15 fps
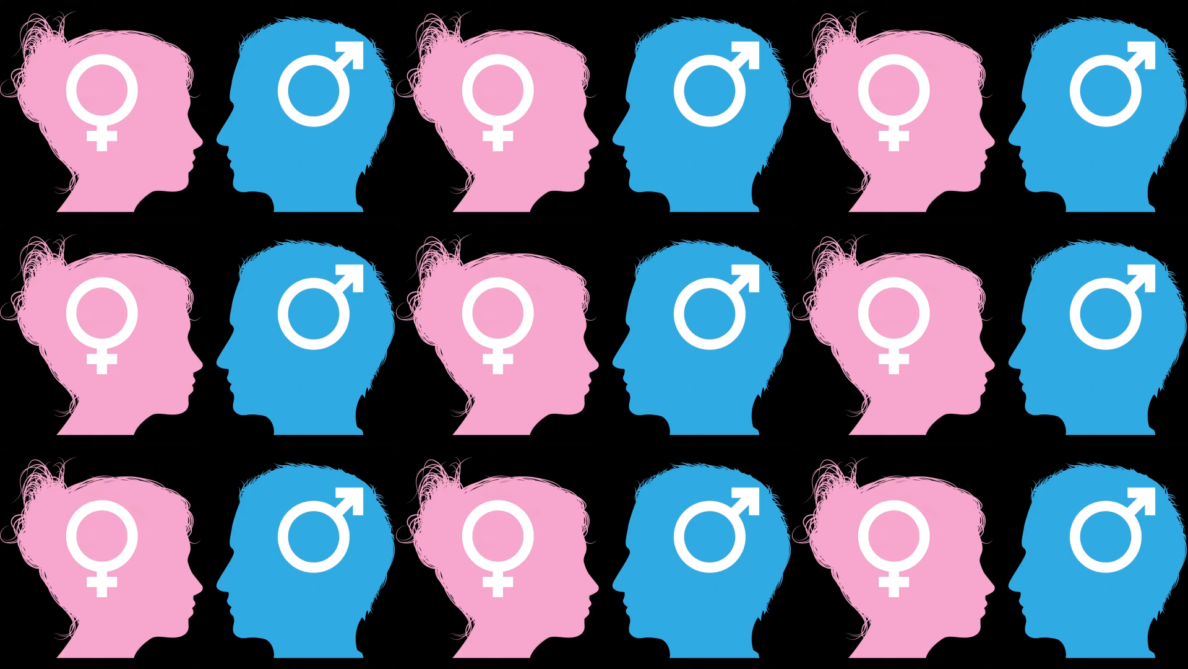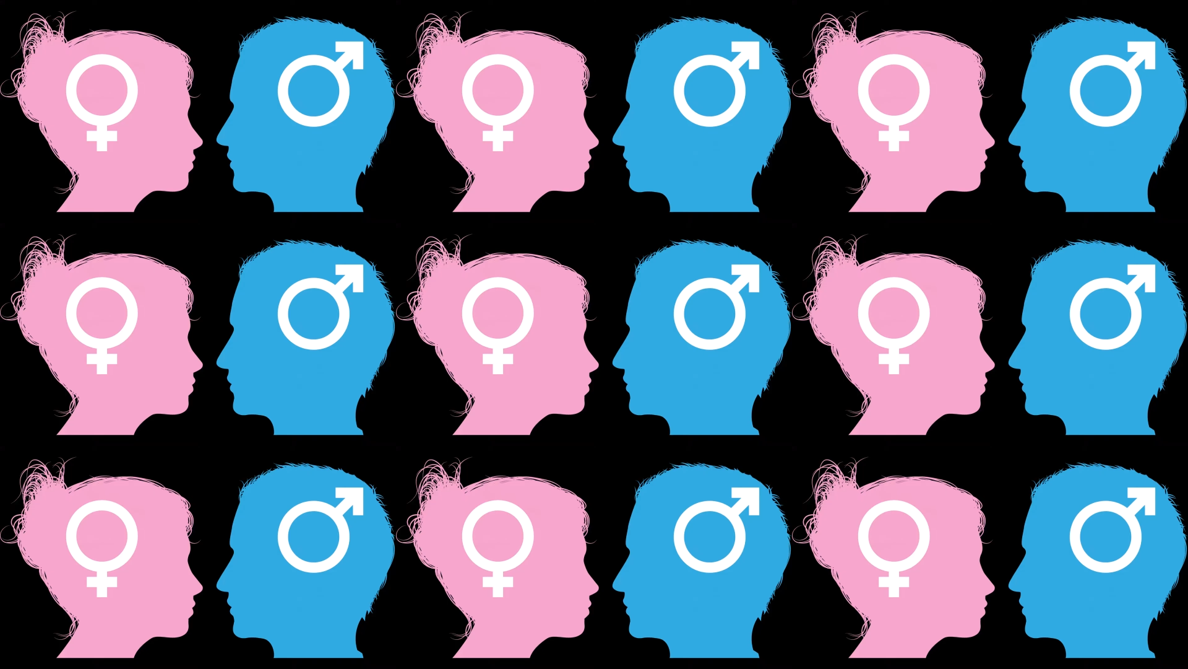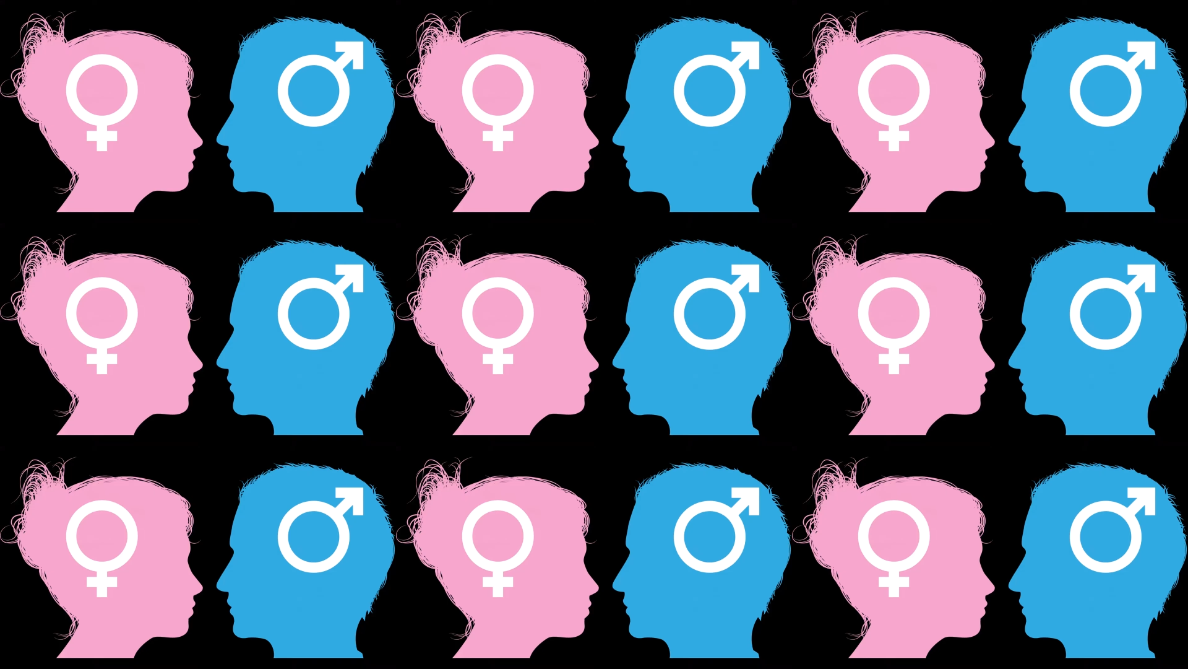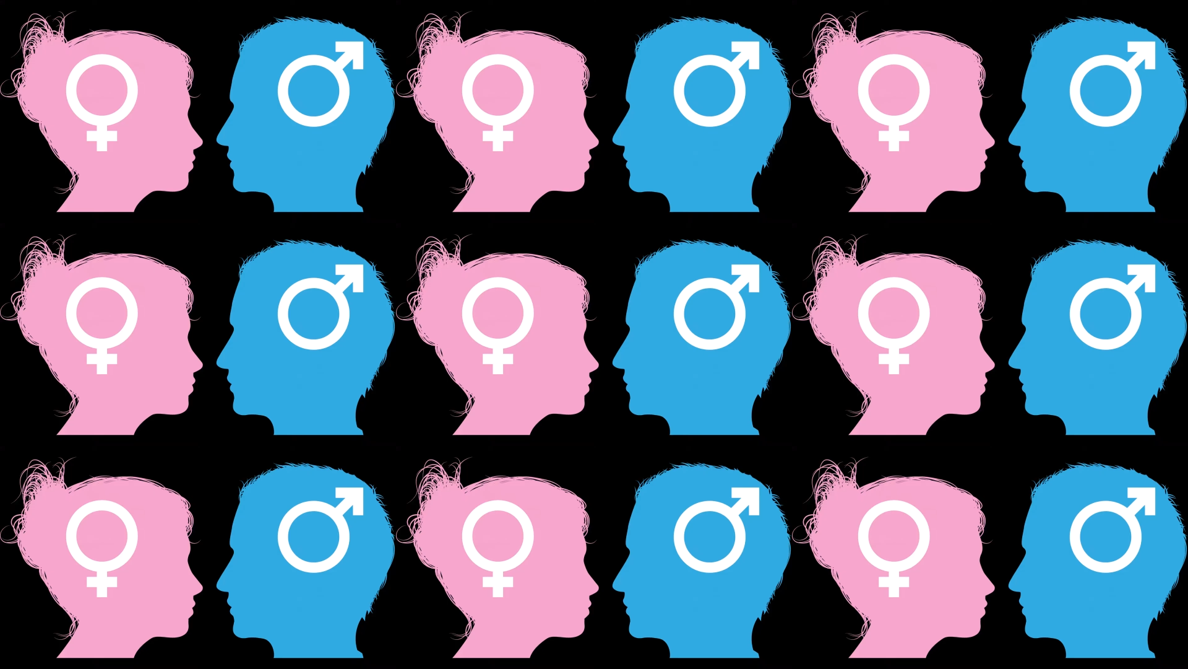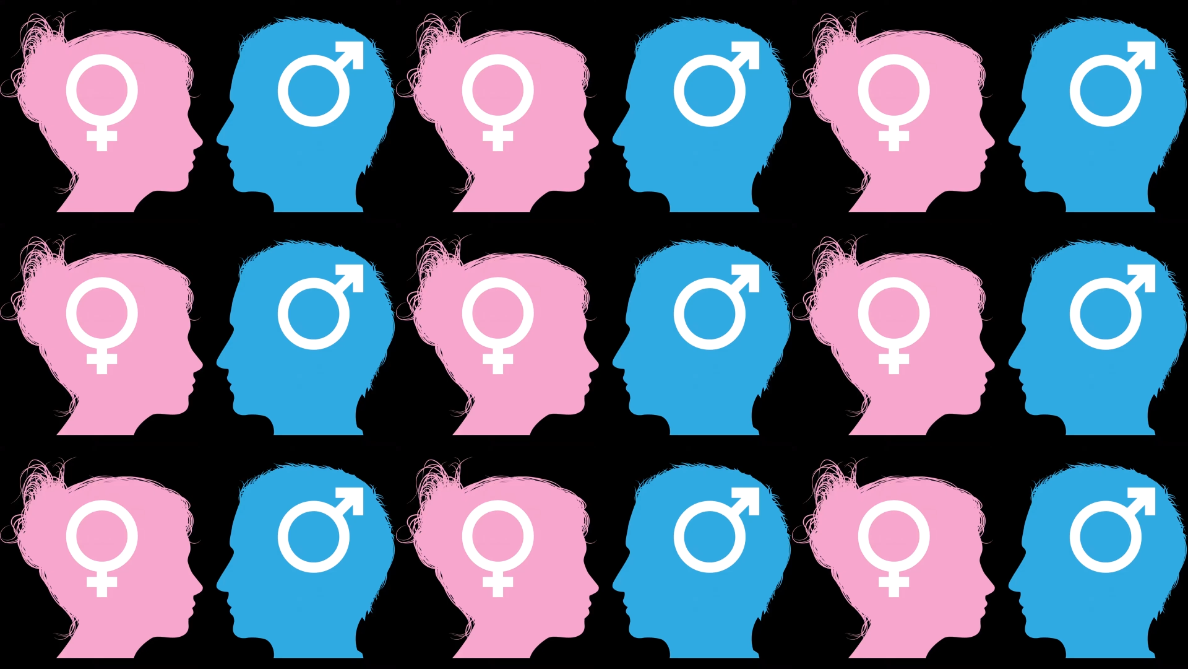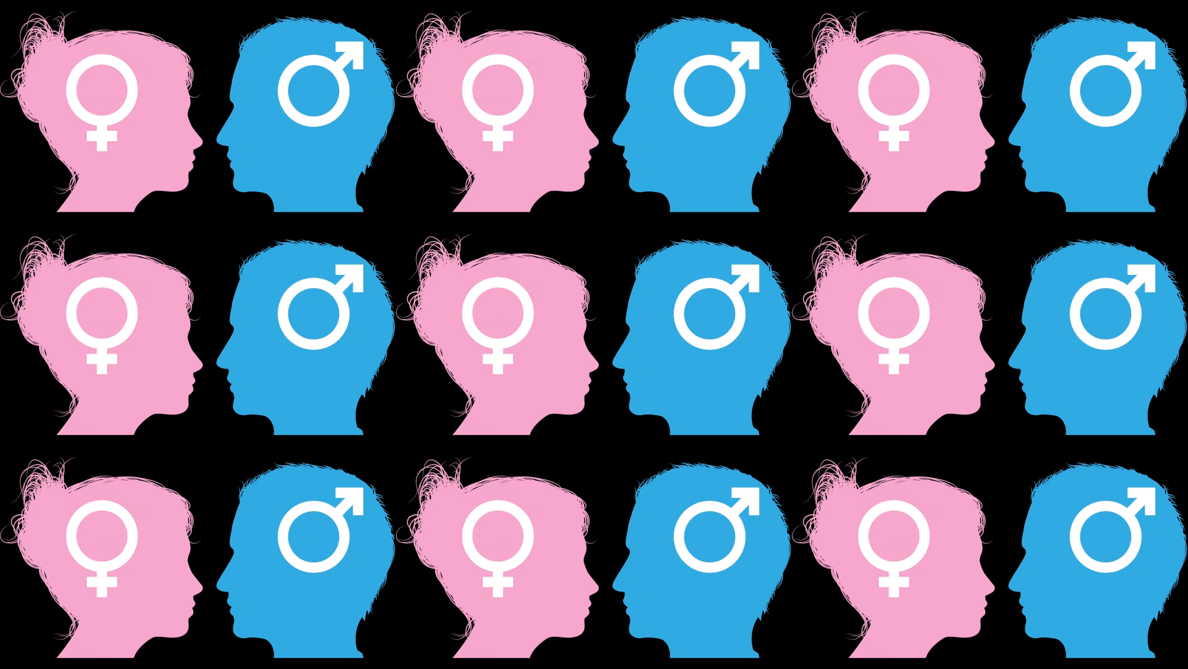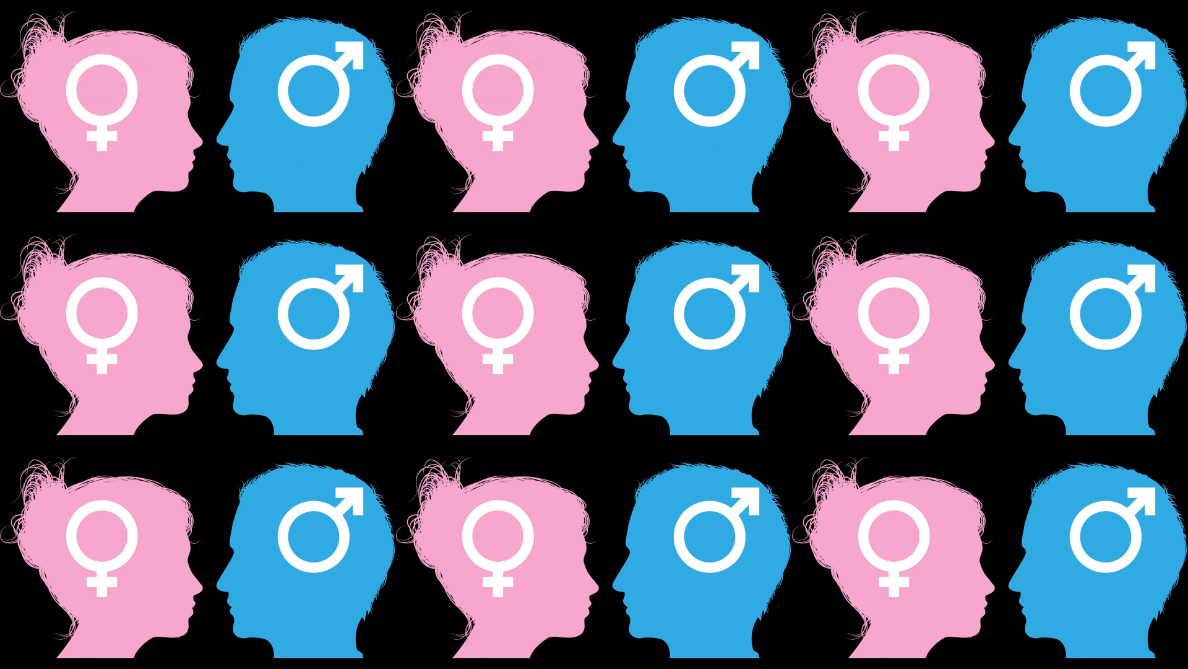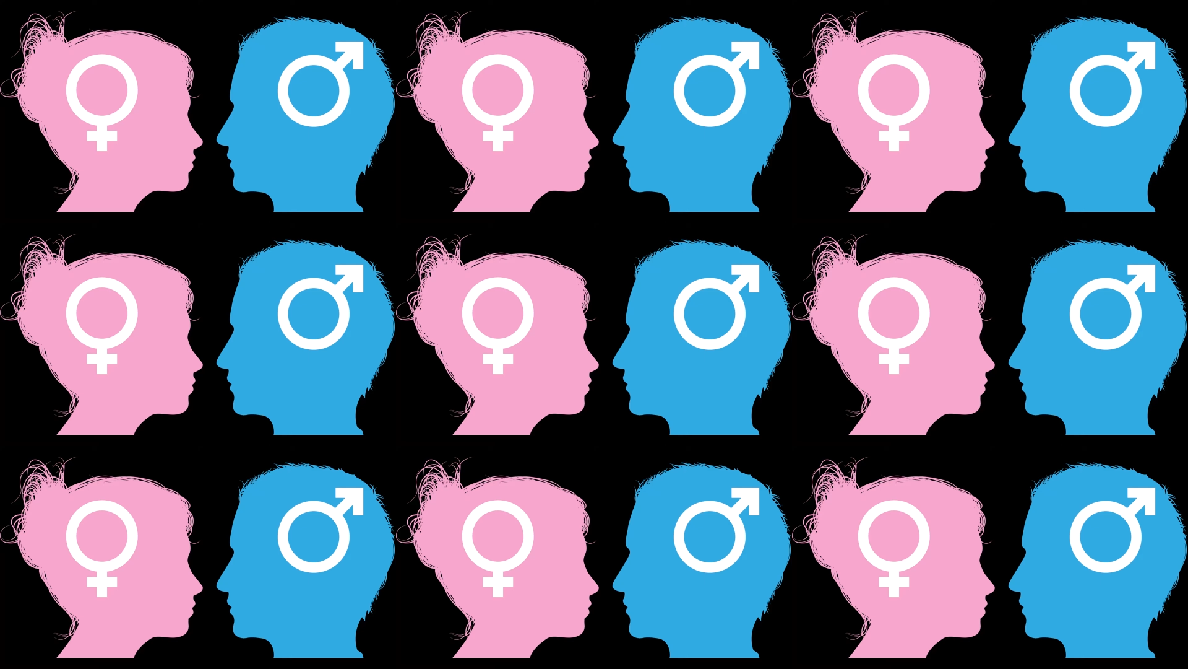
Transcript: No face is visible, so there are no lips to read.